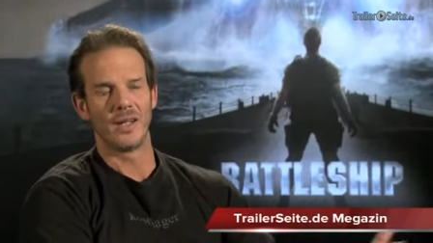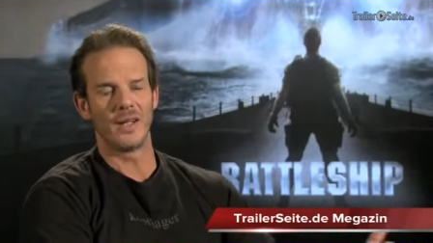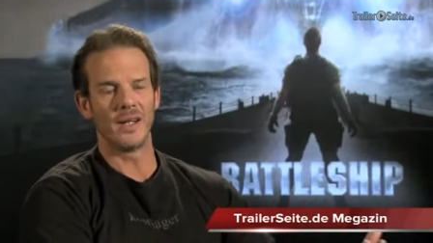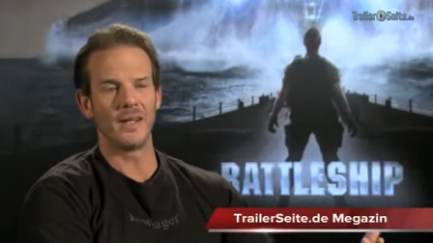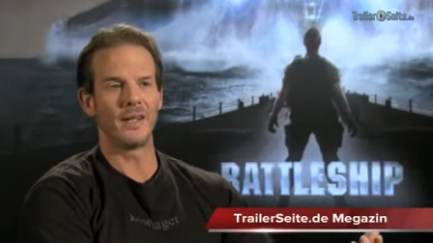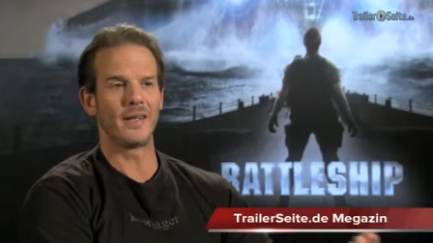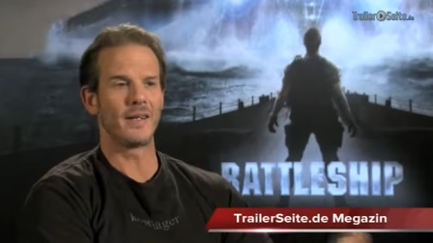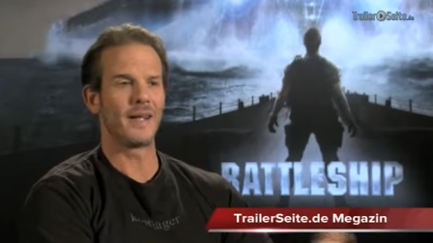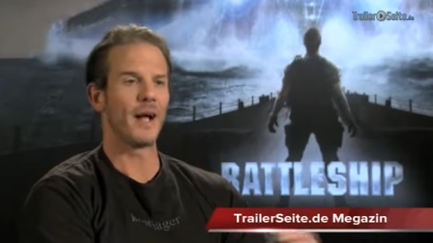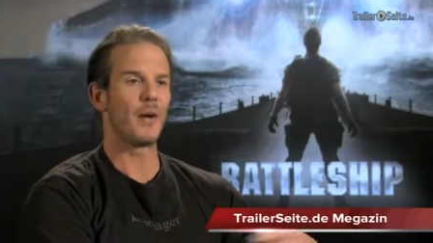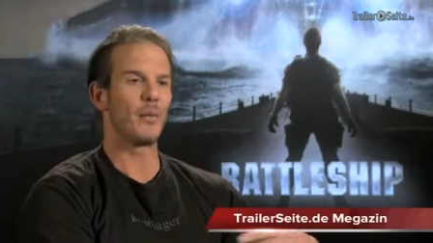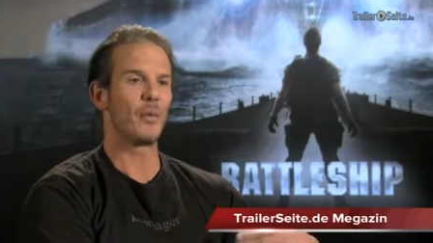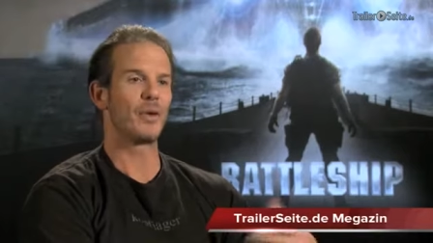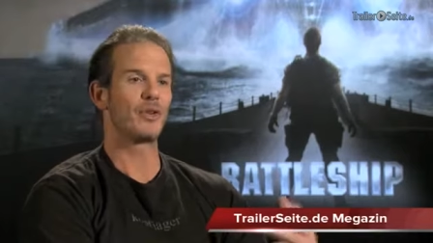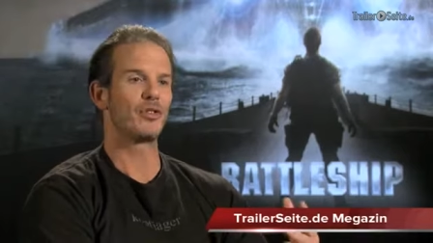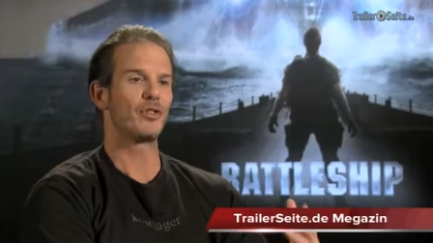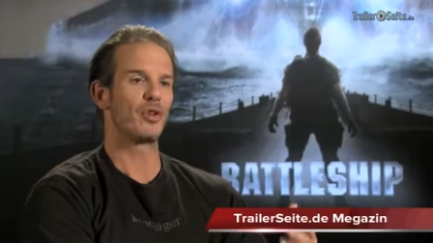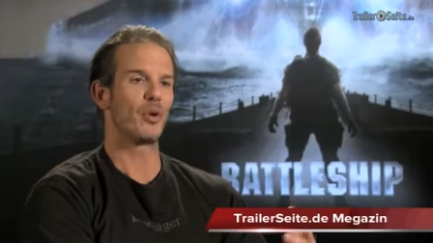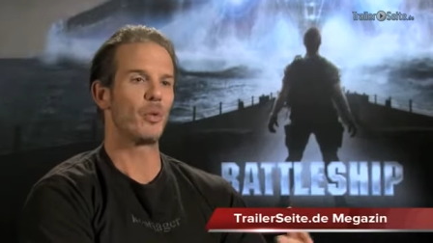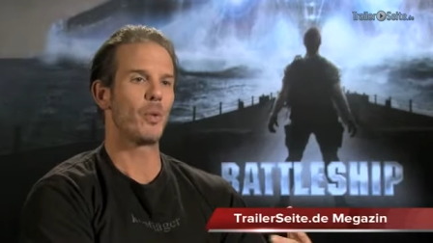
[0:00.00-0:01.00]
and that
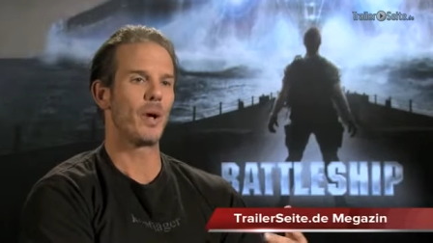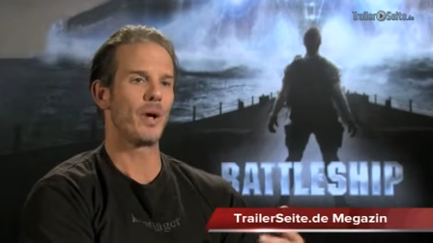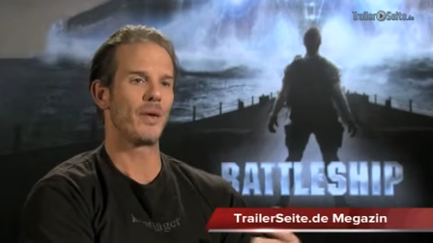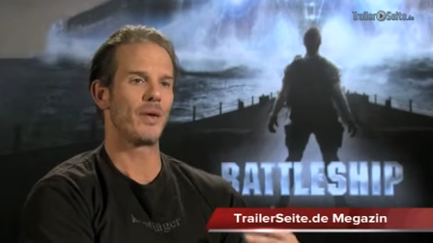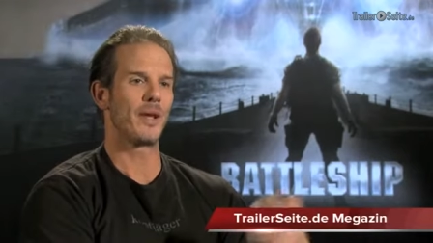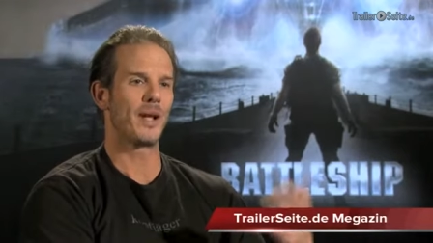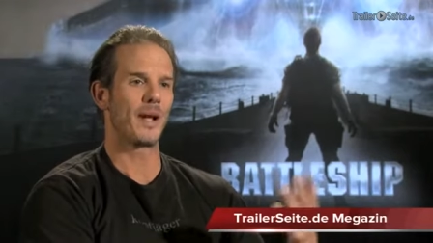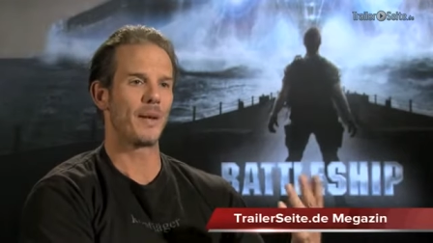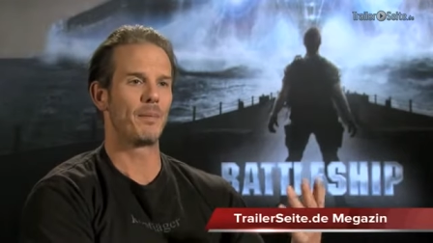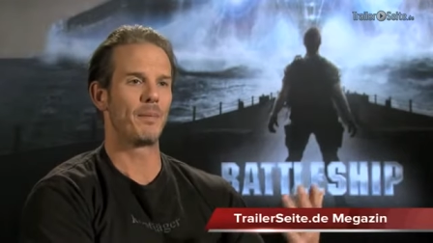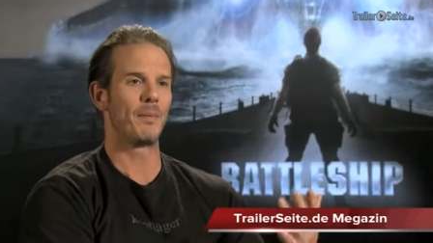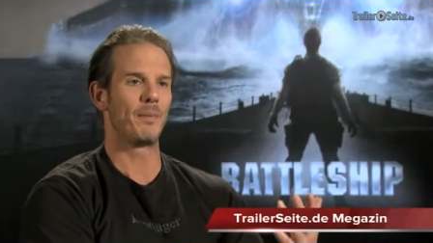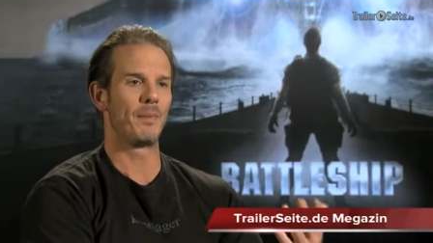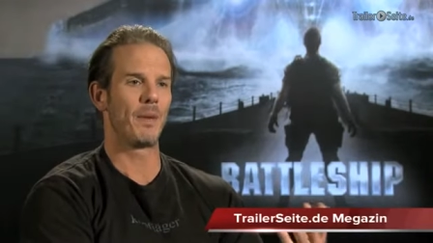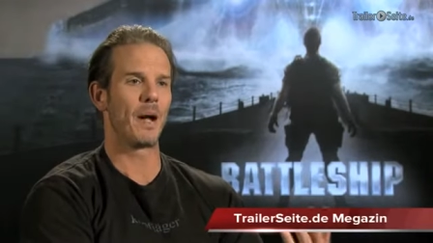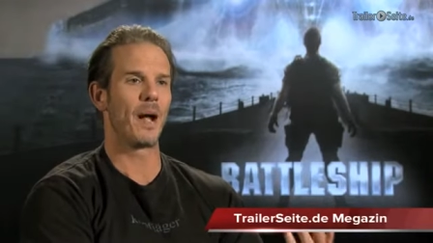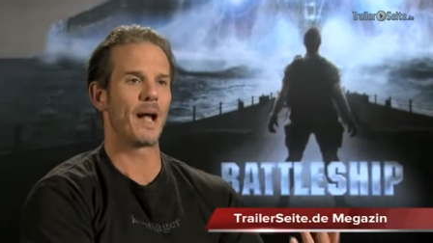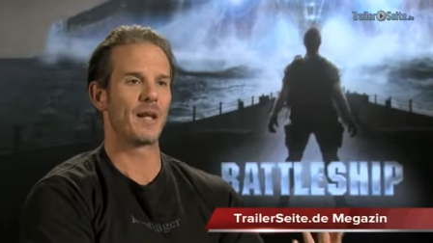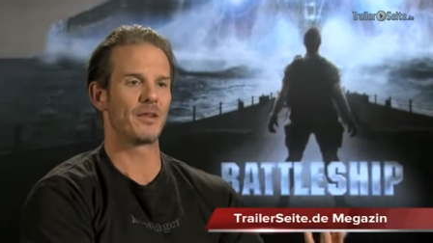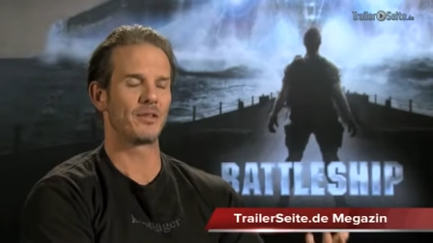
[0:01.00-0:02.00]
went so well that I
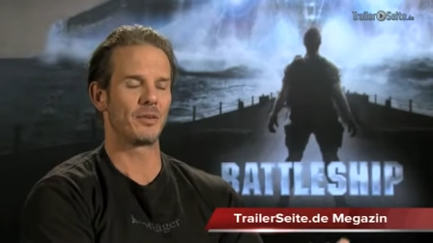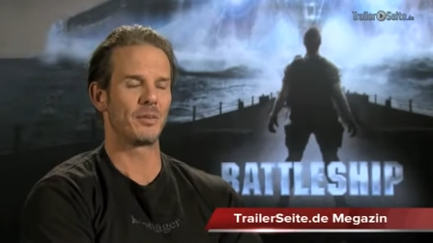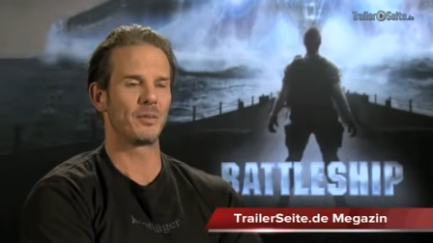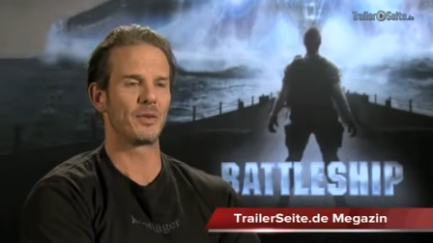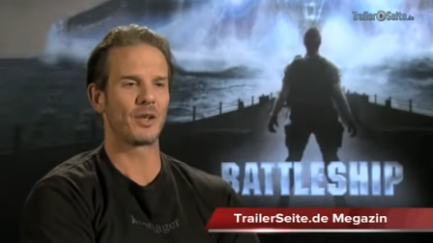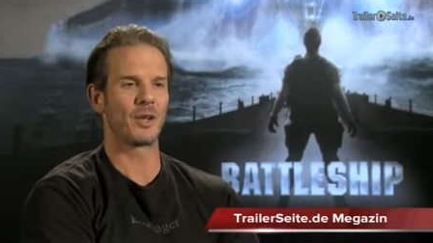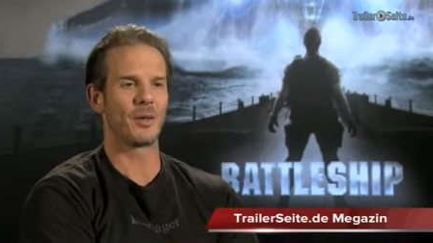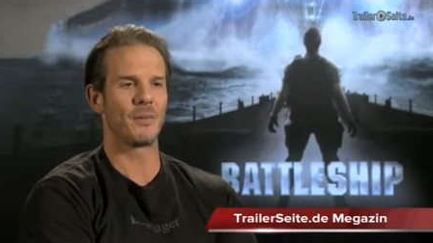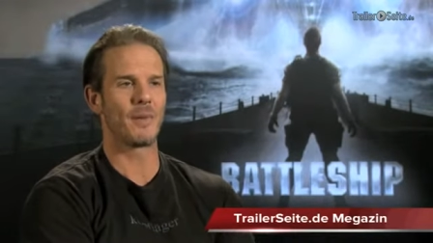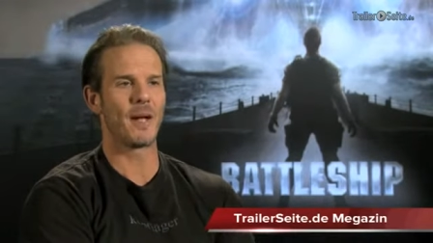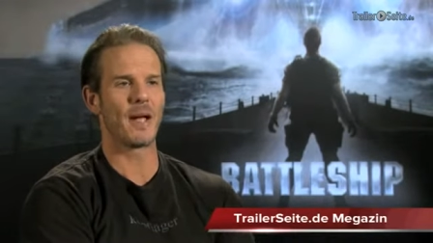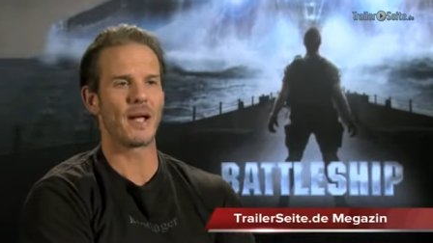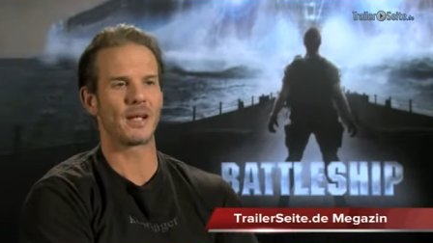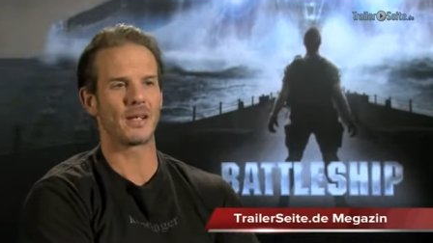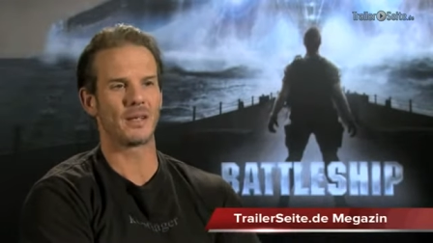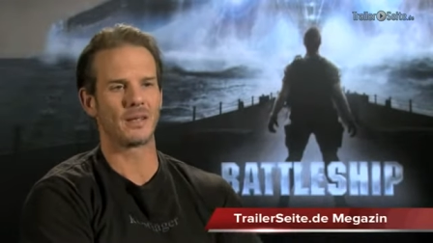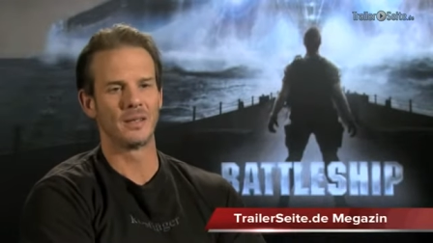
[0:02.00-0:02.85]
asked him to come back,